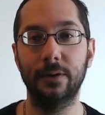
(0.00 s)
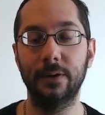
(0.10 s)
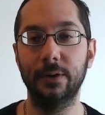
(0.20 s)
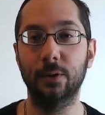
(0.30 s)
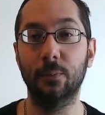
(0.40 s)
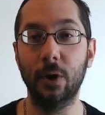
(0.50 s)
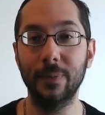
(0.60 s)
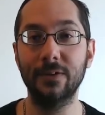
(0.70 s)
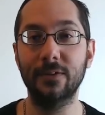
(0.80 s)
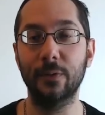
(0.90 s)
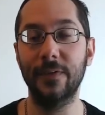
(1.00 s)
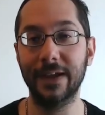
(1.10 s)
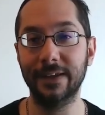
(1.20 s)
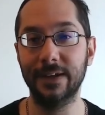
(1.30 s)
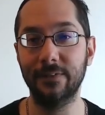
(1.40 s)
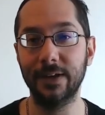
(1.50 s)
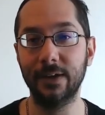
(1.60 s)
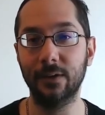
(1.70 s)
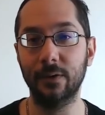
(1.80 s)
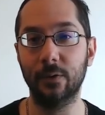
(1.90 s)
moments with
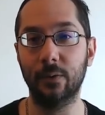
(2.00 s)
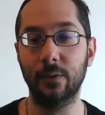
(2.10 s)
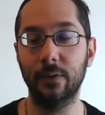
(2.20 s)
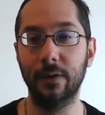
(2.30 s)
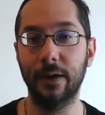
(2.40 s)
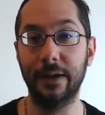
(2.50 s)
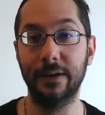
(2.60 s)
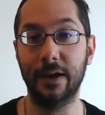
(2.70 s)
negativity and